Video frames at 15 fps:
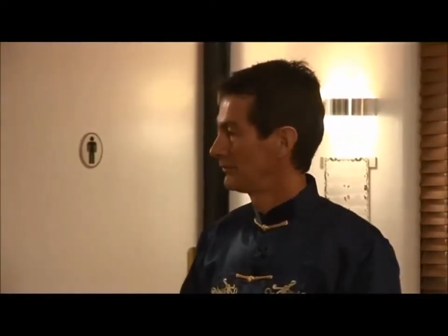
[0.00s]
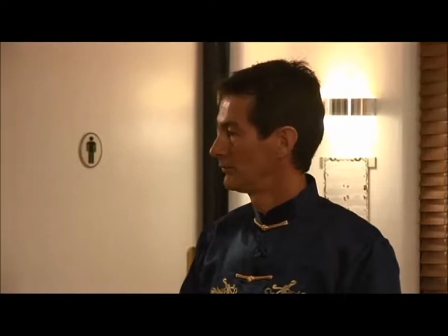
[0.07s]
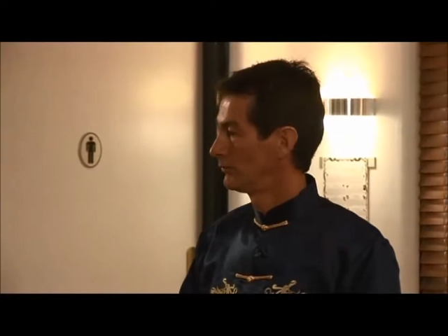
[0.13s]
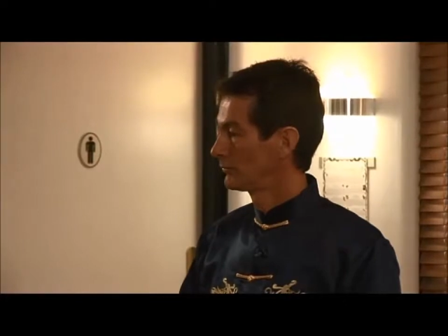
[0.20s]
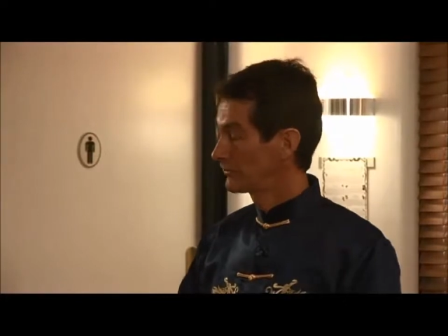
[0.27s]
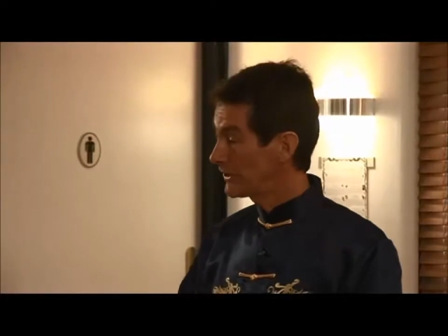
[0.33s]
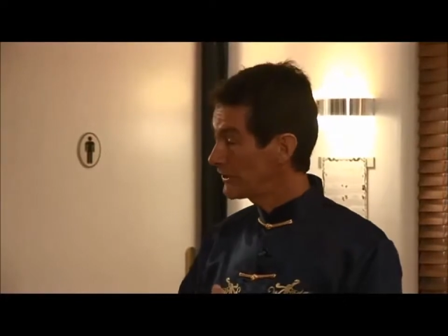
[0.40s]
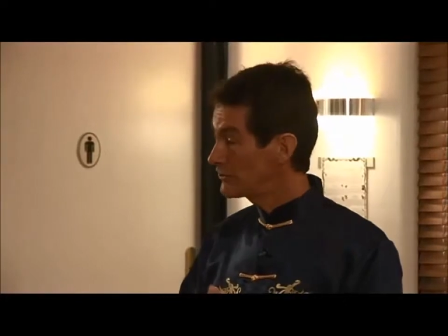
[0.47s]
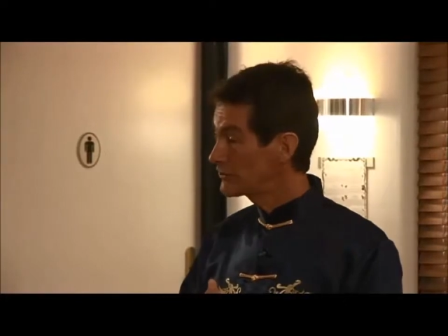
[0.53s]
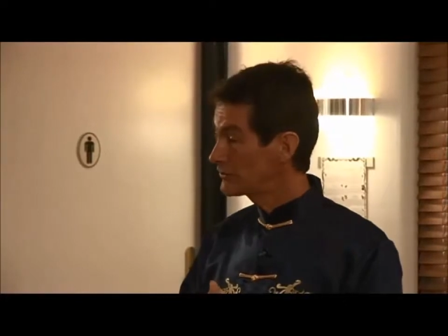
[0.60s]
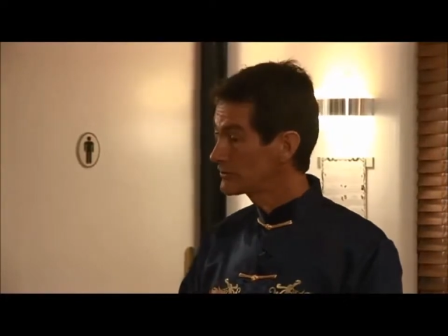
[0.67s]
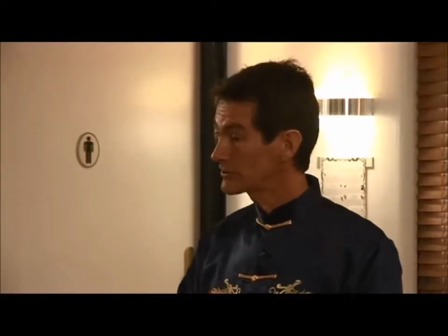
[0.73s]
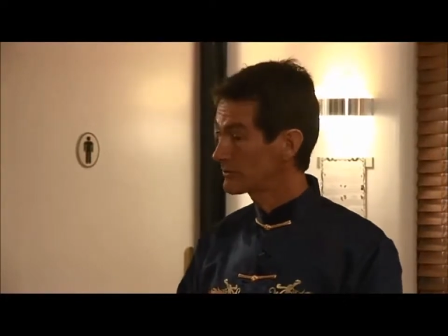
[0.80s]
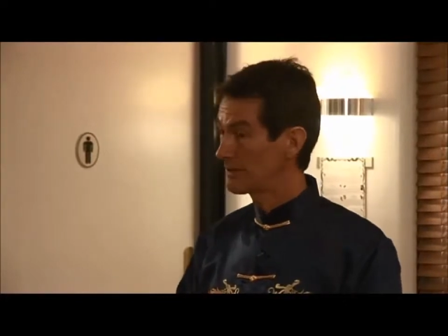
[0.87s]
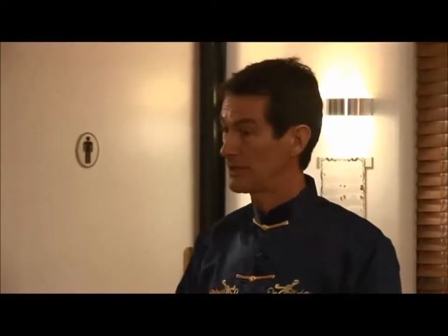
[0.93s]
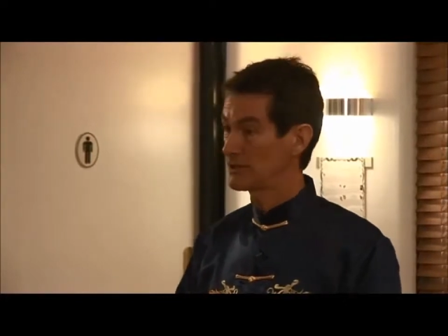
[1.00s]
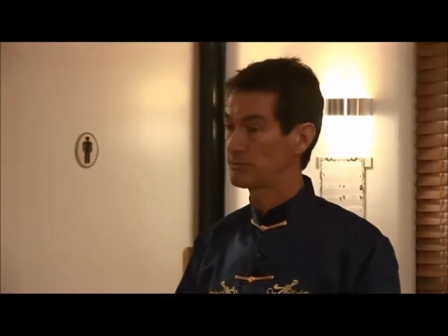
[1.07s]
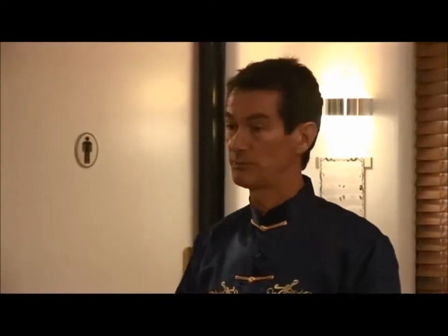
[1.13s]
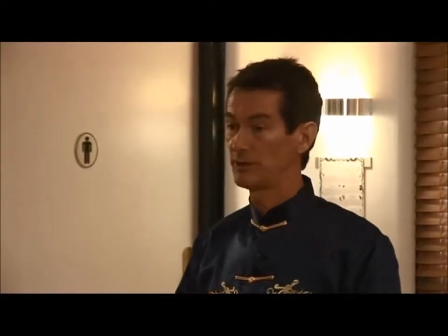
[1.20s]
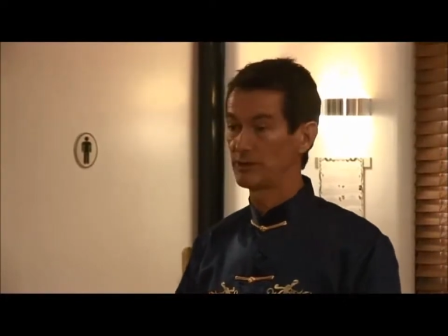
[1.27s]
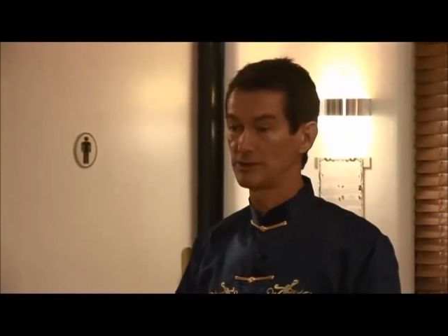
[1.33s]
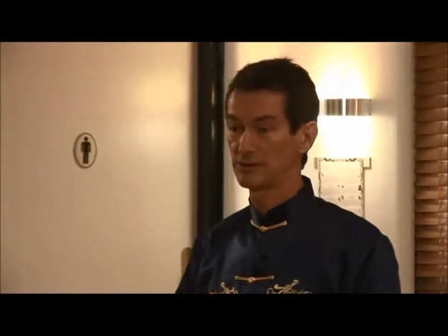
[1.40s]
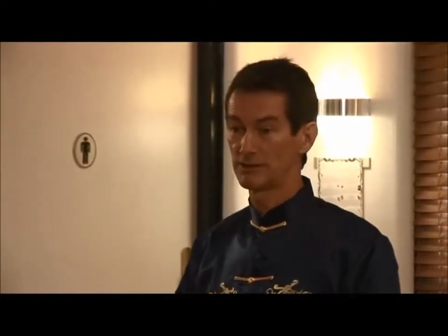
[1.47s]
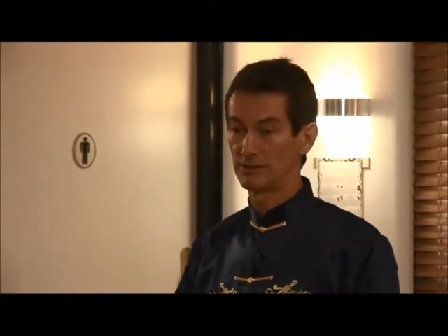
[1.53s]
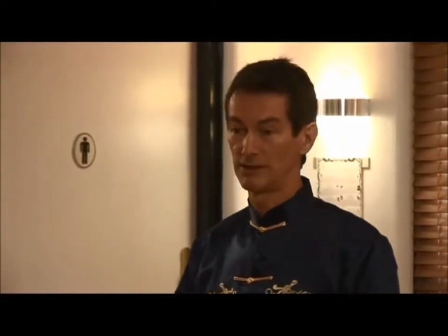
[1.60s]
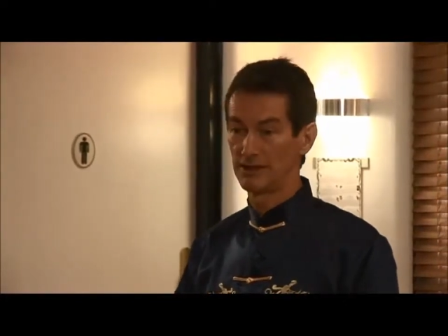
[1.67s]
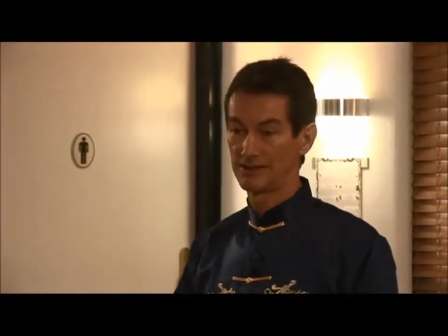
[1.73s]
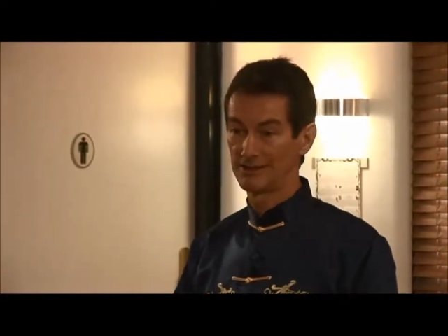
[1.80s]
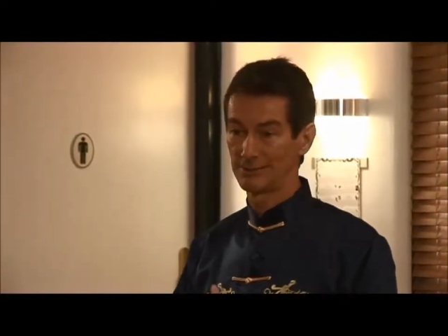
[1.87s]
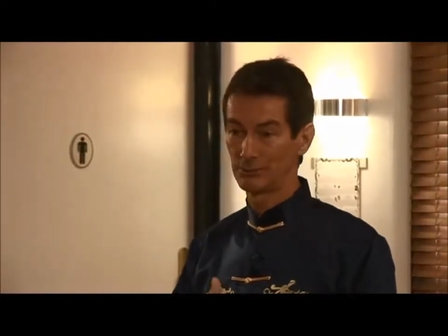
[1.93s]
we'll teach you some aspects
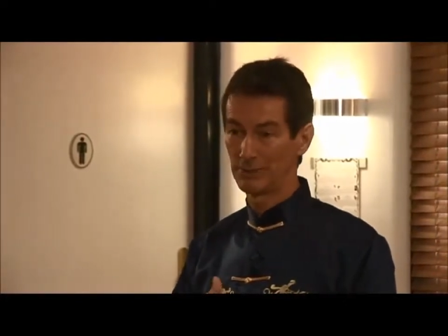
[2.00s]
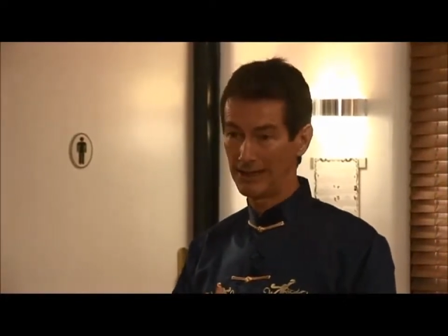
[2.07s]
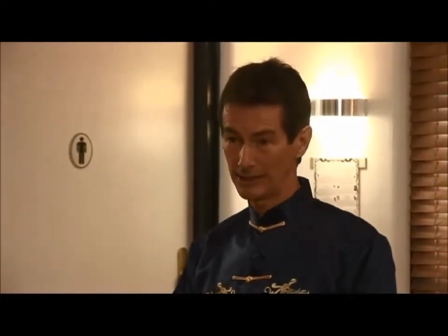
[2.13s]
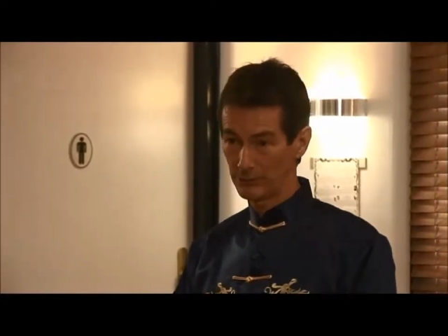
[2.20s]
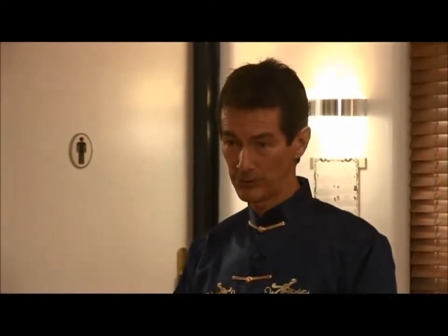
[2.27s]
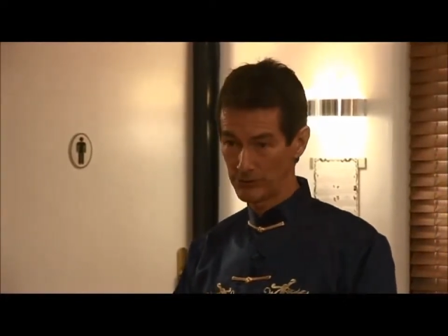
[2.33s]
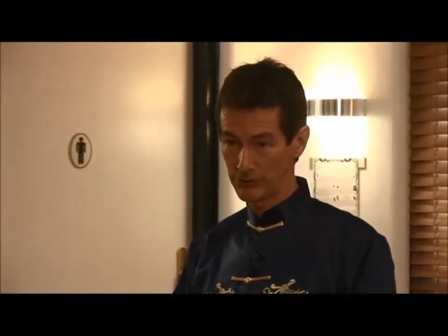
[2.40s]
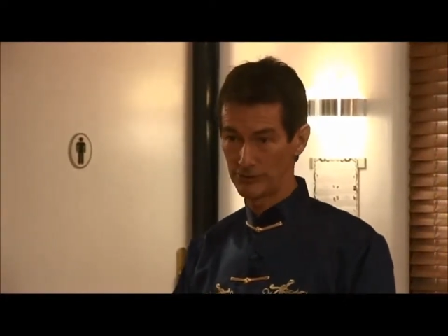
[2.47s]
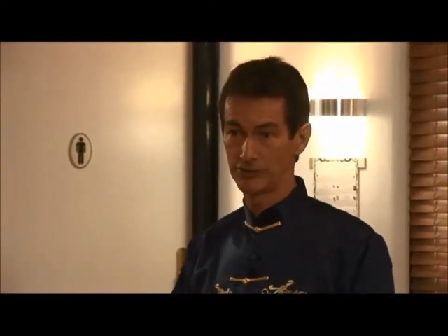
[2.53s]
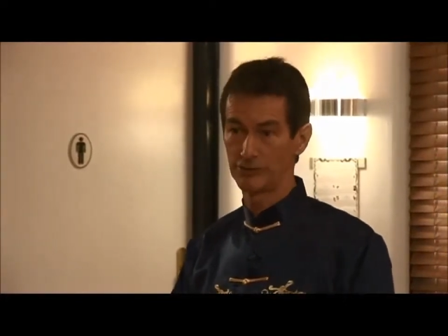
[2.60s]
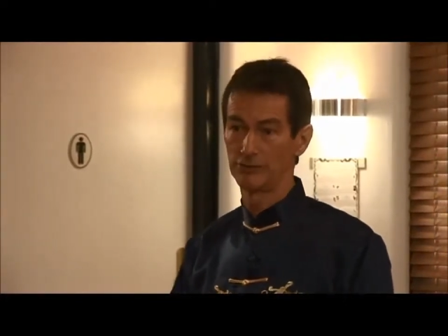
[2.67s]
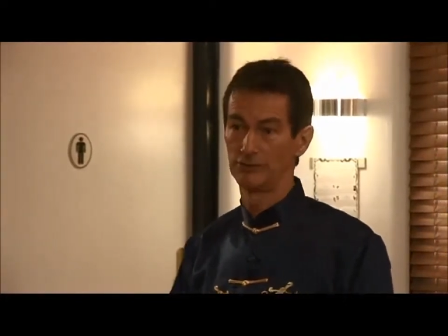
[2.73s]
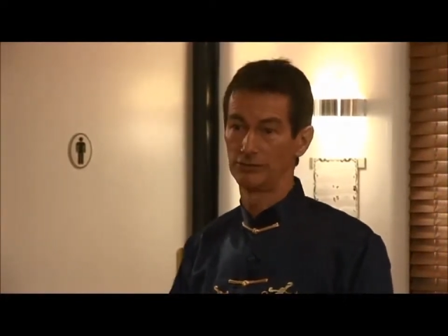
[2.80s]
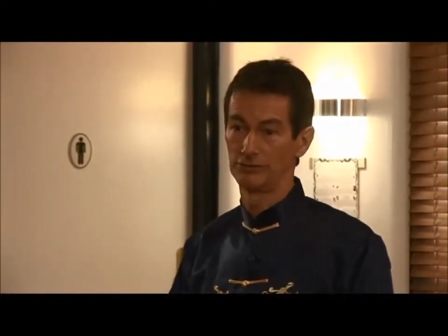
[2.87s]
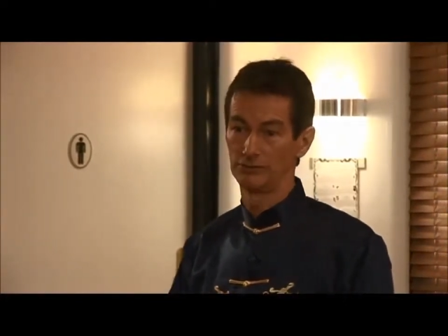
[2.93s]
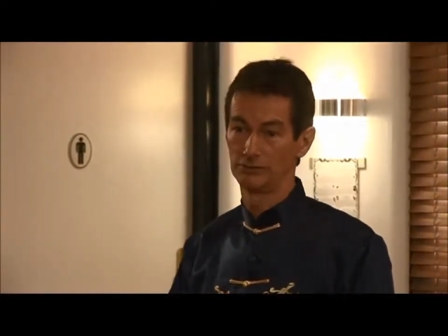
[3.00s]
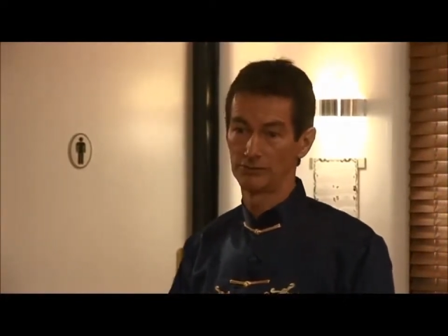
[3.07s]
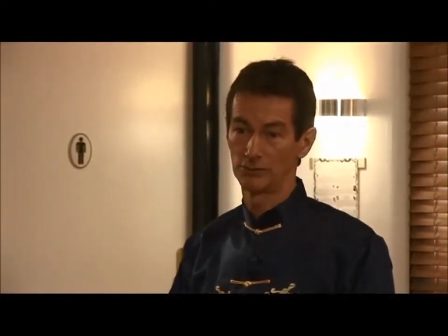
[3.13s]
and some language in Qigong.